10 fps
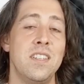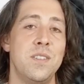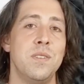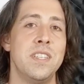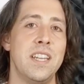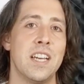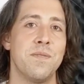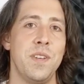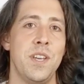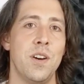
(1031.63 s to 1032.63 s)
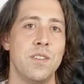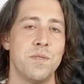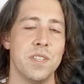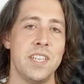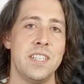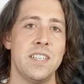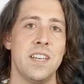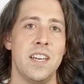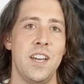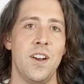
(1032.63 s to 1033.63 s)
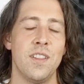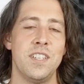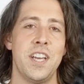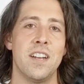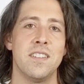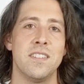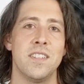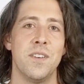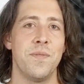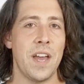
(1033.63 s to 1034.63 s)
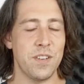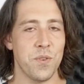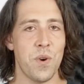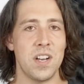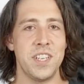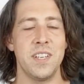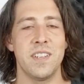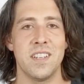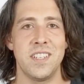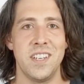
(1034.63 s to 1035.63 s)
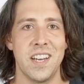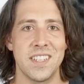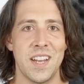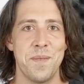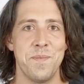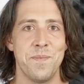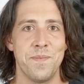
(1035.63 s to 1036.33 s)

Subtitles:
as soon as the next video is released here on the channel. So thanks for watching. I'll see you next time.